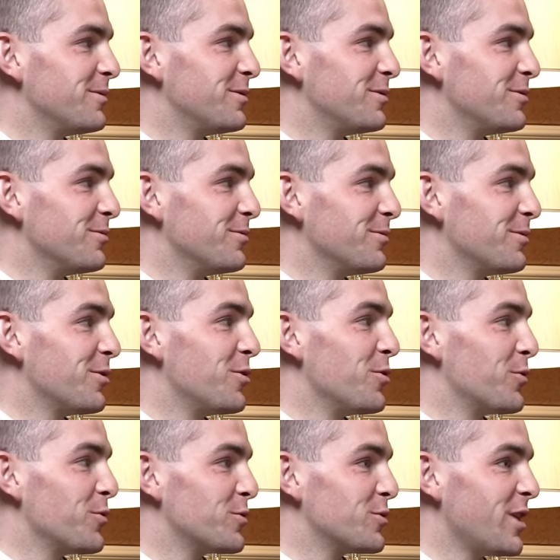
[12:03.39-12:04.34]
to go
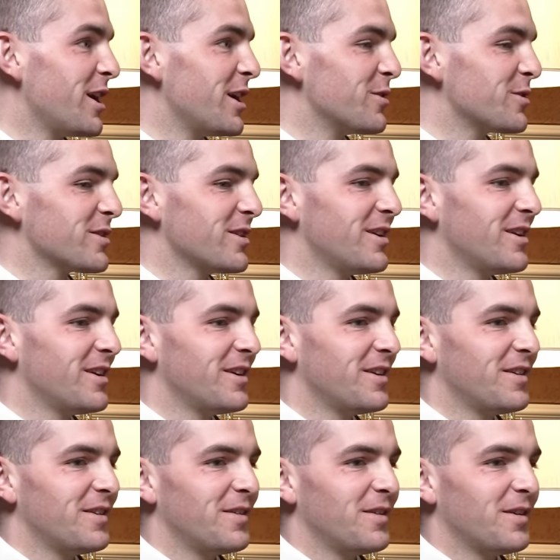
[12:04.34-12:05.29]
through trials.
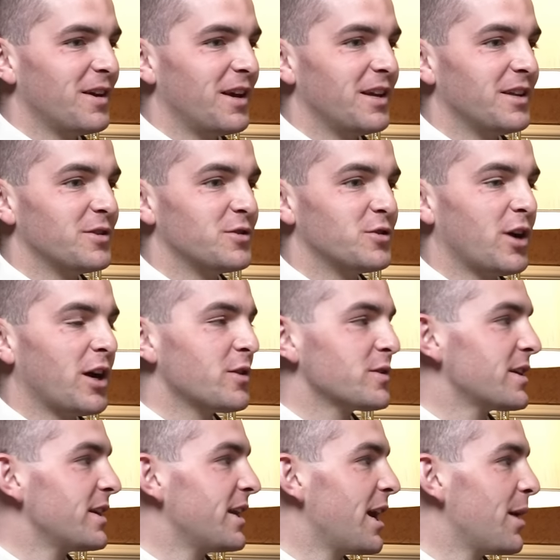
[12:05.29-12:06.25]
And trials
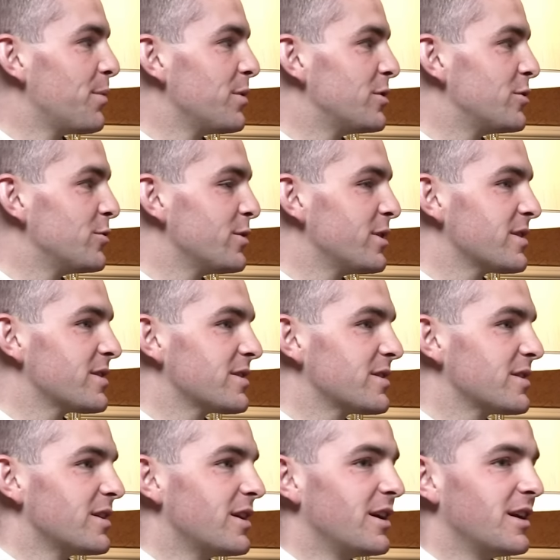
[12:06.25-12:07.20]
can happen to
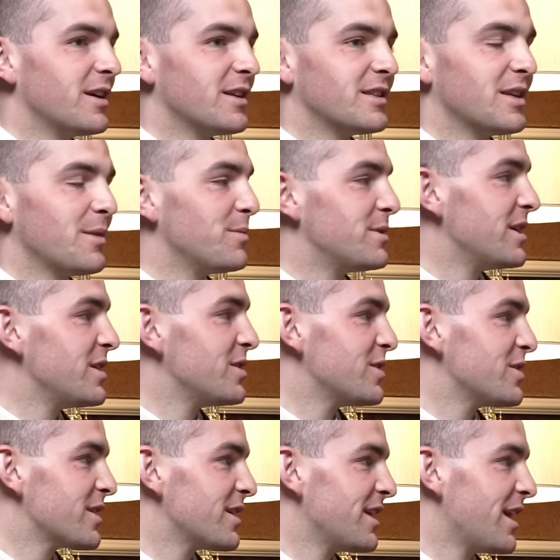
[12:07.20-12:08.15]
us.
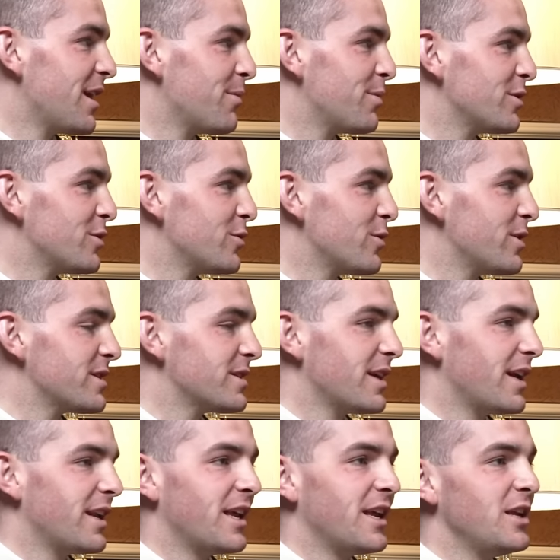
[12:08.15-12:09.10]
Temptations can happen to us
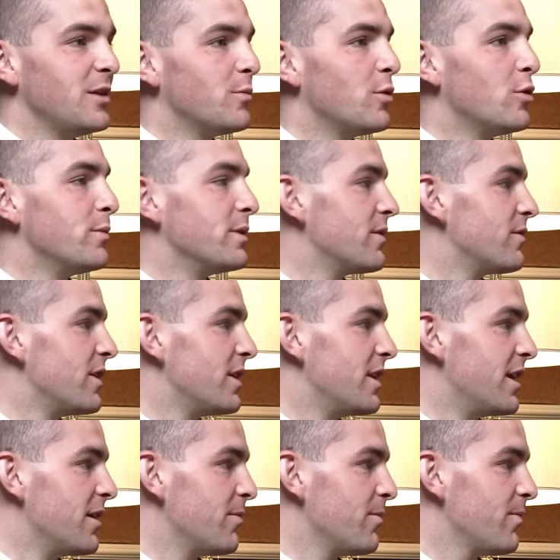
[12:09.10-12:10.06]
at any moment of the
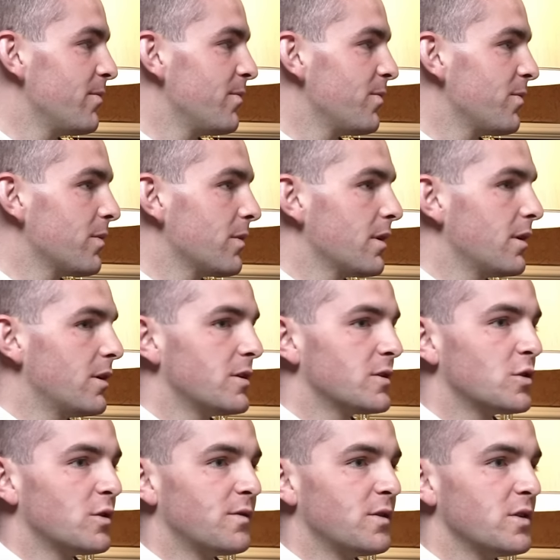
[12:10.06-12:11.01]
day.
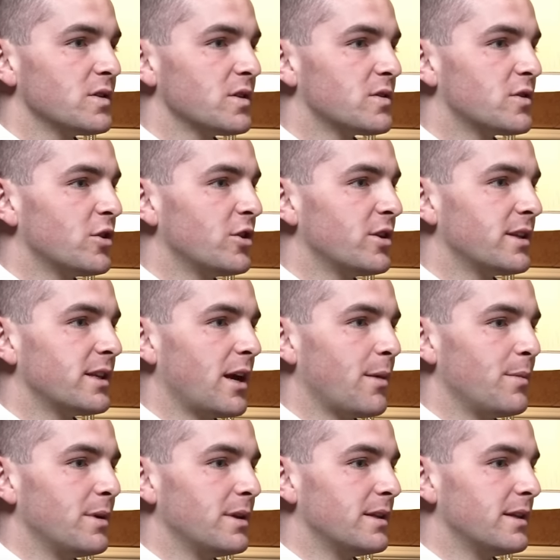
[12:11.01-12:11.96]
So if there's a certain
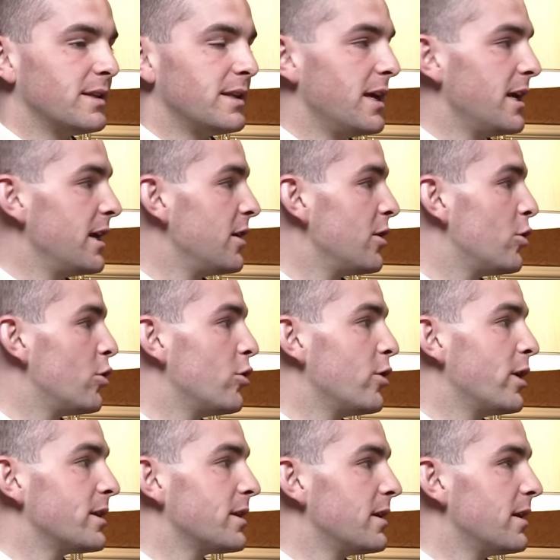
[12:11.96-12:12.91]
time in the day or
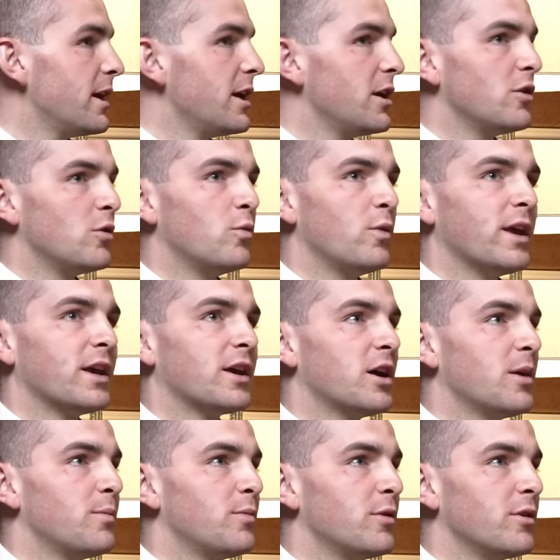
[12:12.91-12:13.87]
at the night you wake
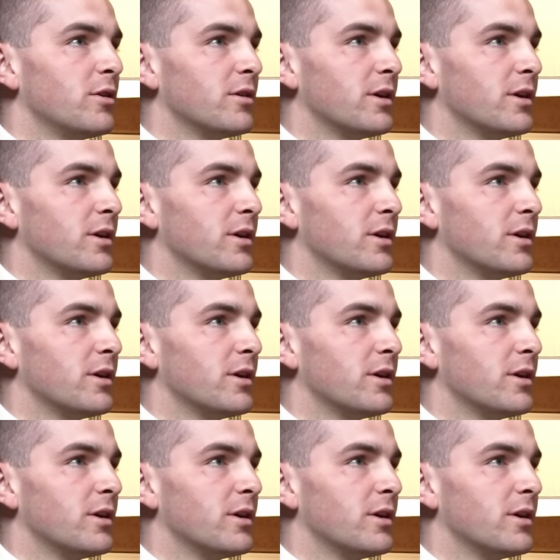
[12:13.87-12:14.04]
up, you